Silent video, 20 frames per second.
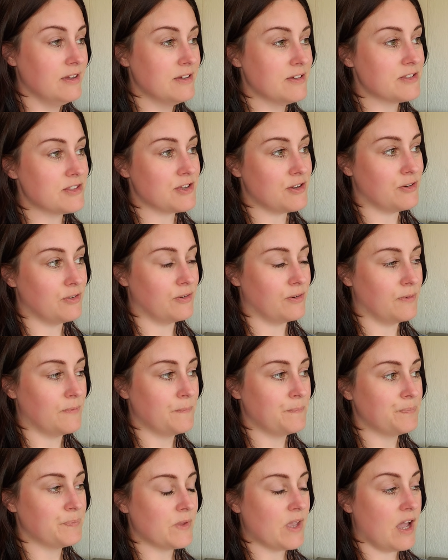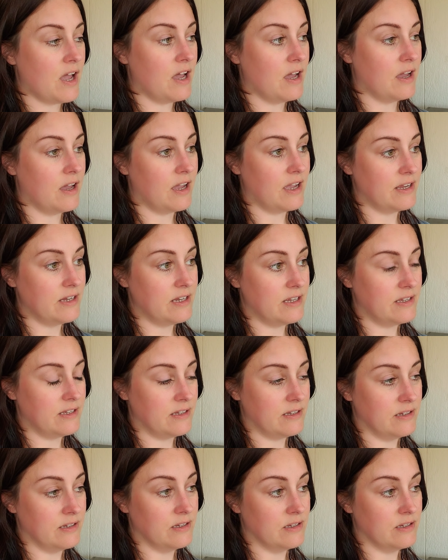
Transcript: so I